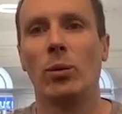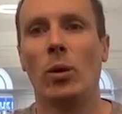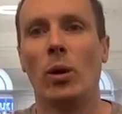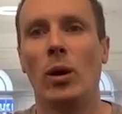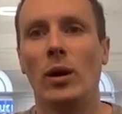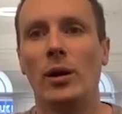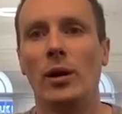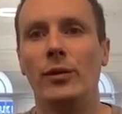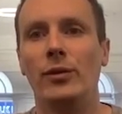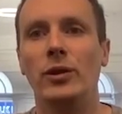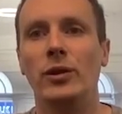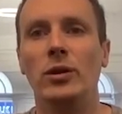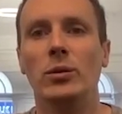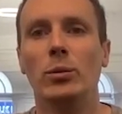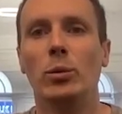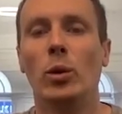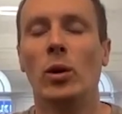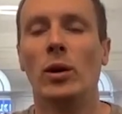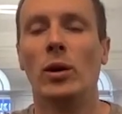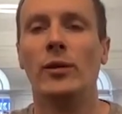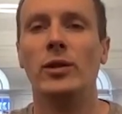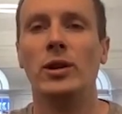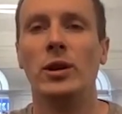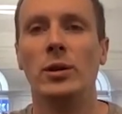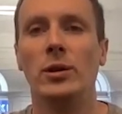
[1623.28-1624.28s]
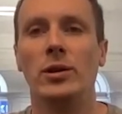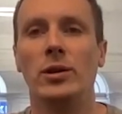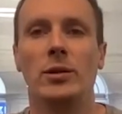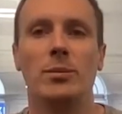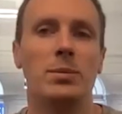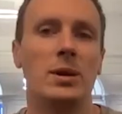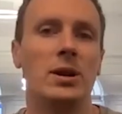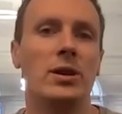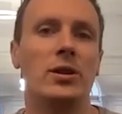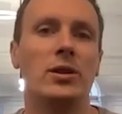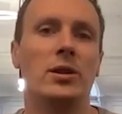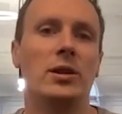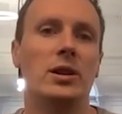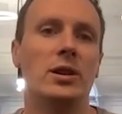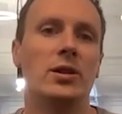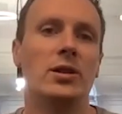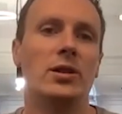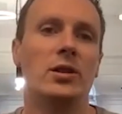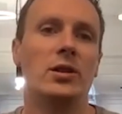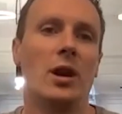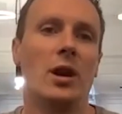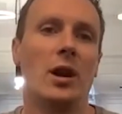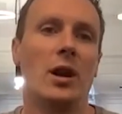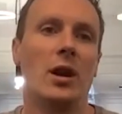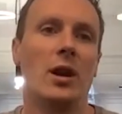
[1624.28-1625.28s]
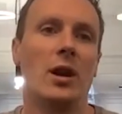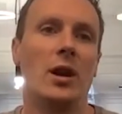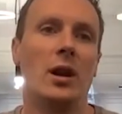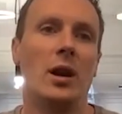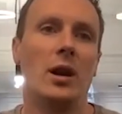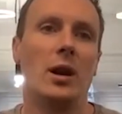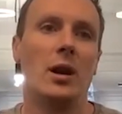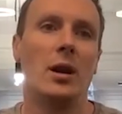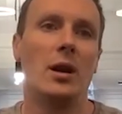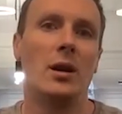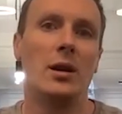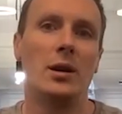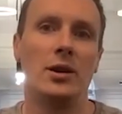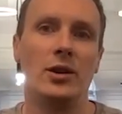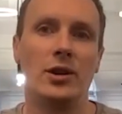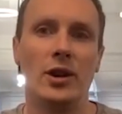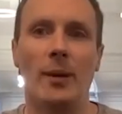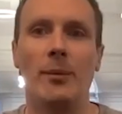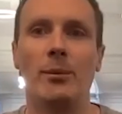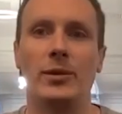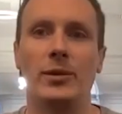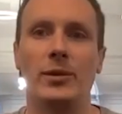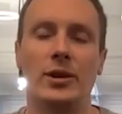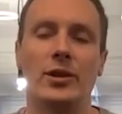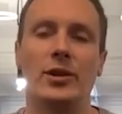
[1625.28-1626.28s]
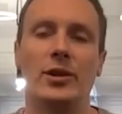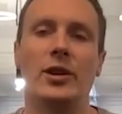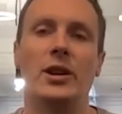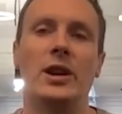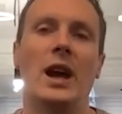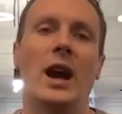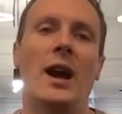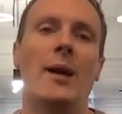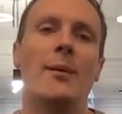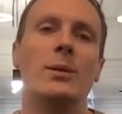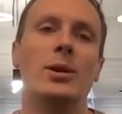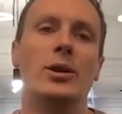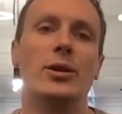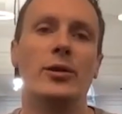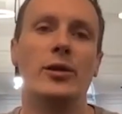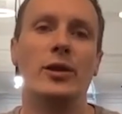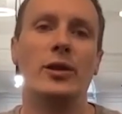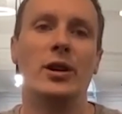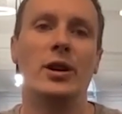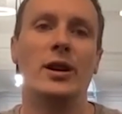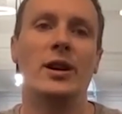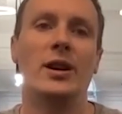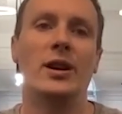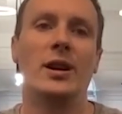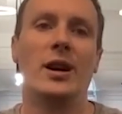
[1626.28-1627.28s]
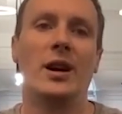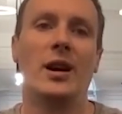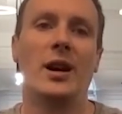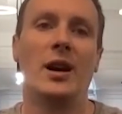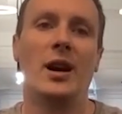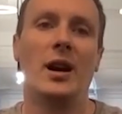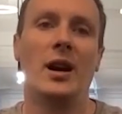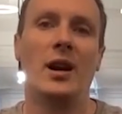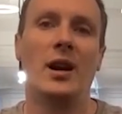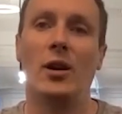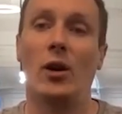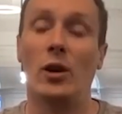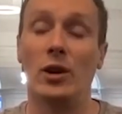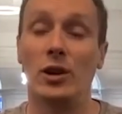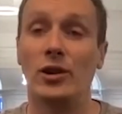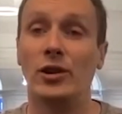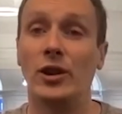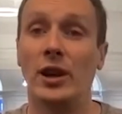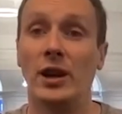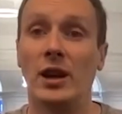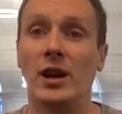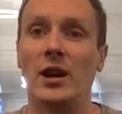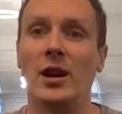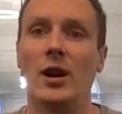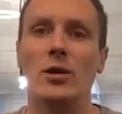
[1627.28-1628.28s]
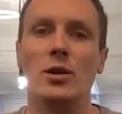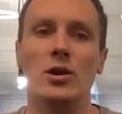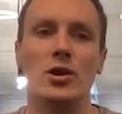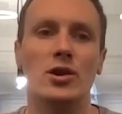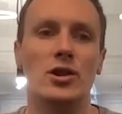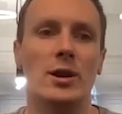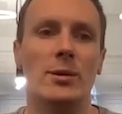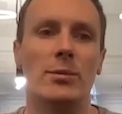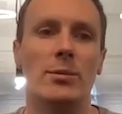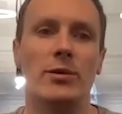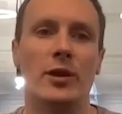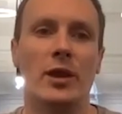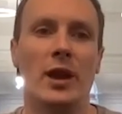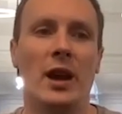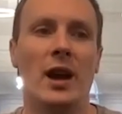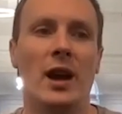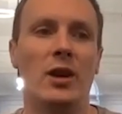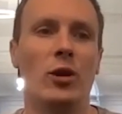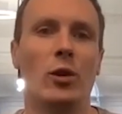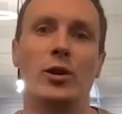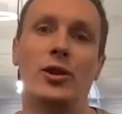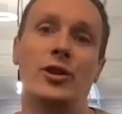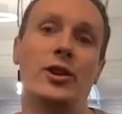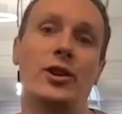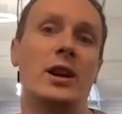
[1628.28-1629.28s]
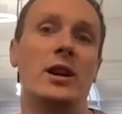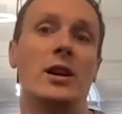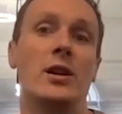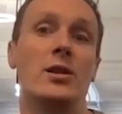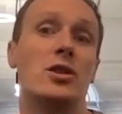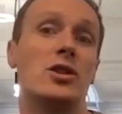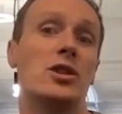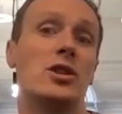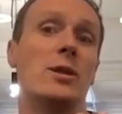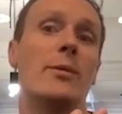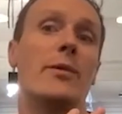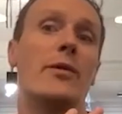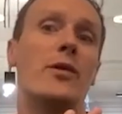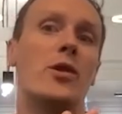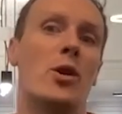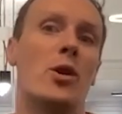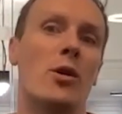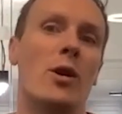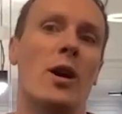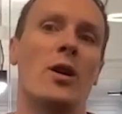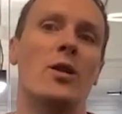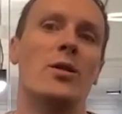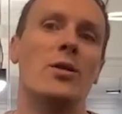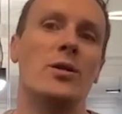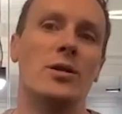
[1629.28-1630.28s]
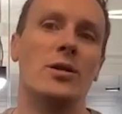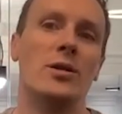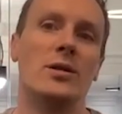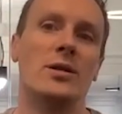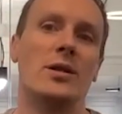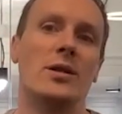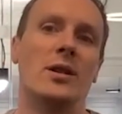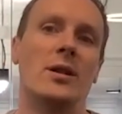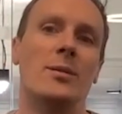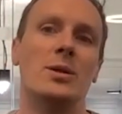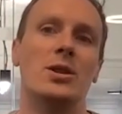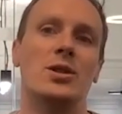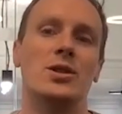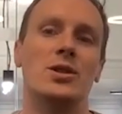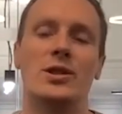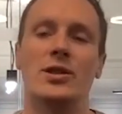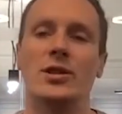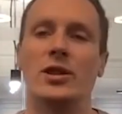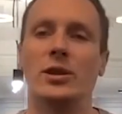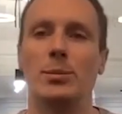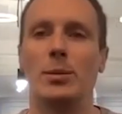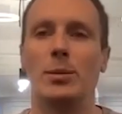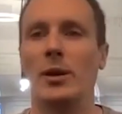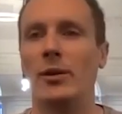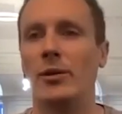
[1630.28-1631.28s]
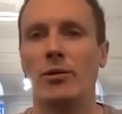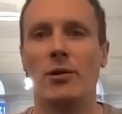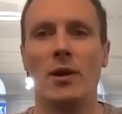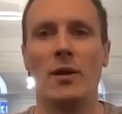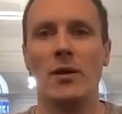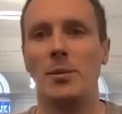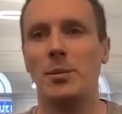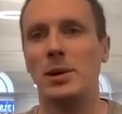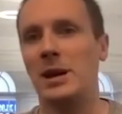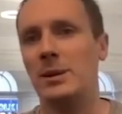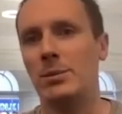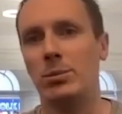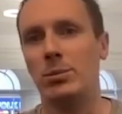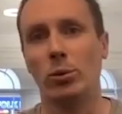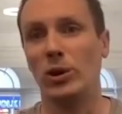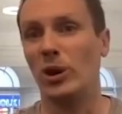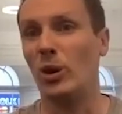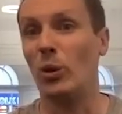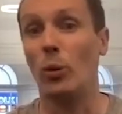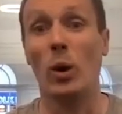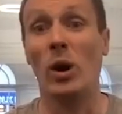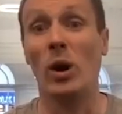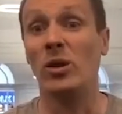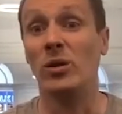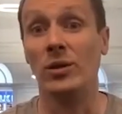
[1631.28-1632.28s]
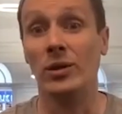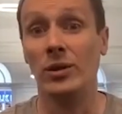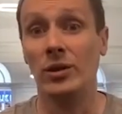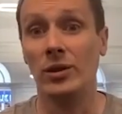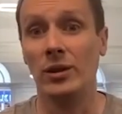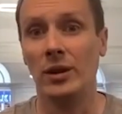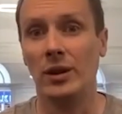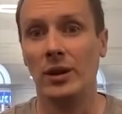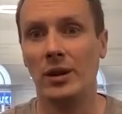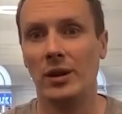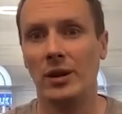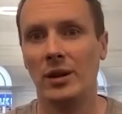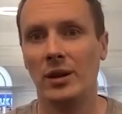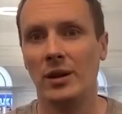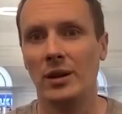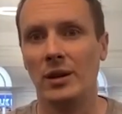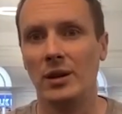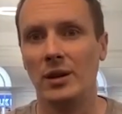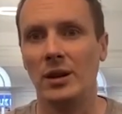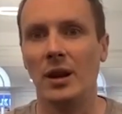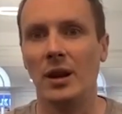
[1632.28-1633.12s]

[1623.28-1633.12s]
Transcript: what have you what have you as a business dumped into the atmosphere? And are you taking ownership for that? And not just taking ownership for your own emissions, but for other people that won't, you